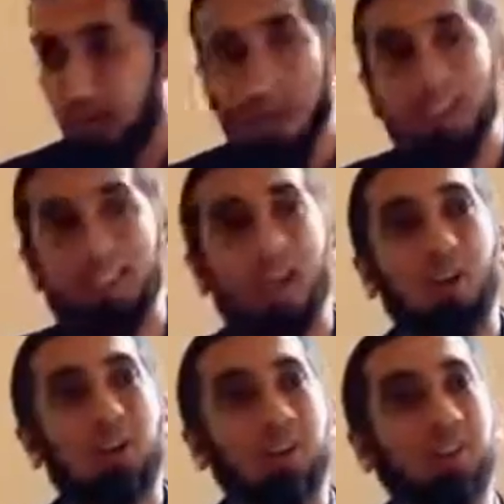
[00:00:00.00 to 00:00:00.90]
That's
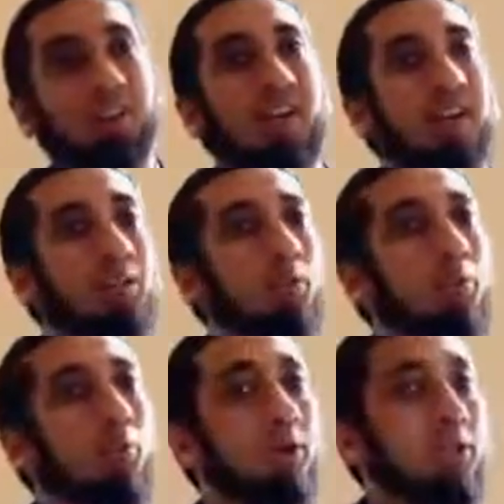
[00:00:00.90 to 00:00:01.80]
how the society
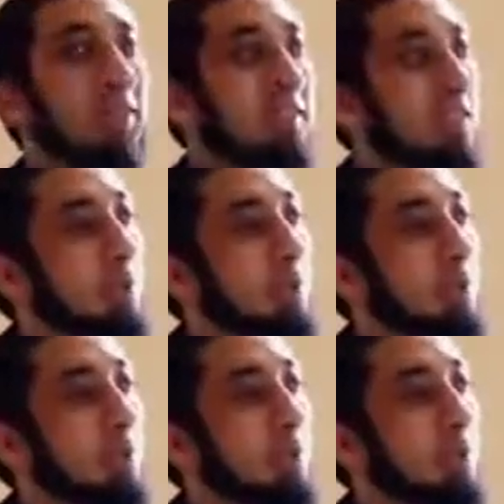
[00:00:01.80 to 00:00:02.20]
was organized,